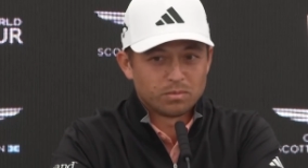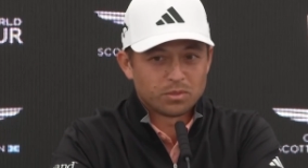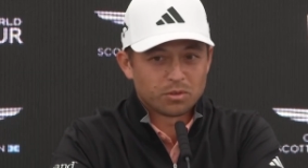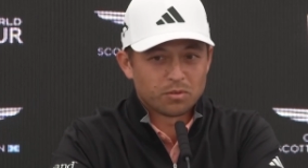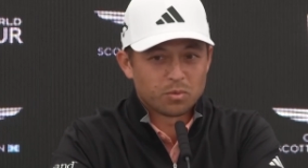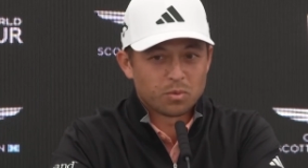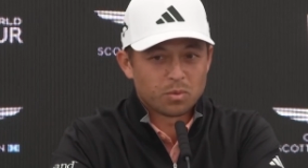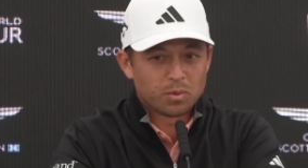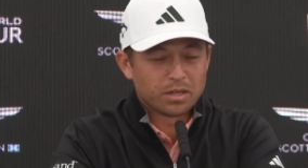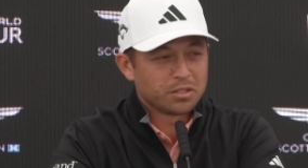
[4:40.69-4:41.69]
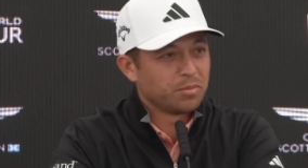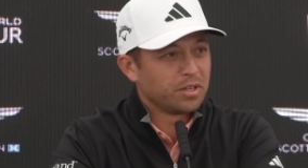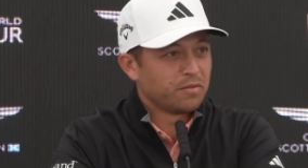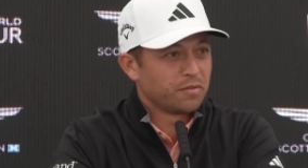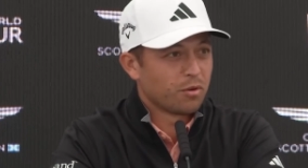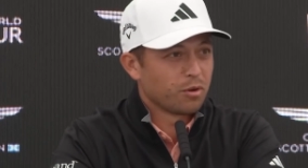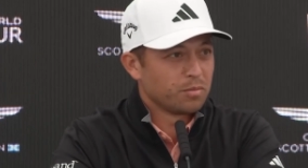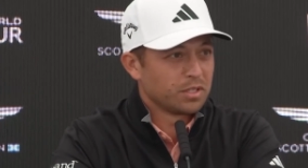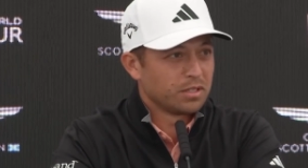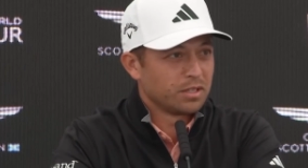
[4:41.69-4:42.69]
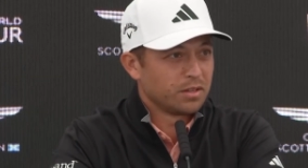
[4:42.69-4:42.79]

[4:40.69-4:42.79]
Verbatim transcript: sort of want to be informed and,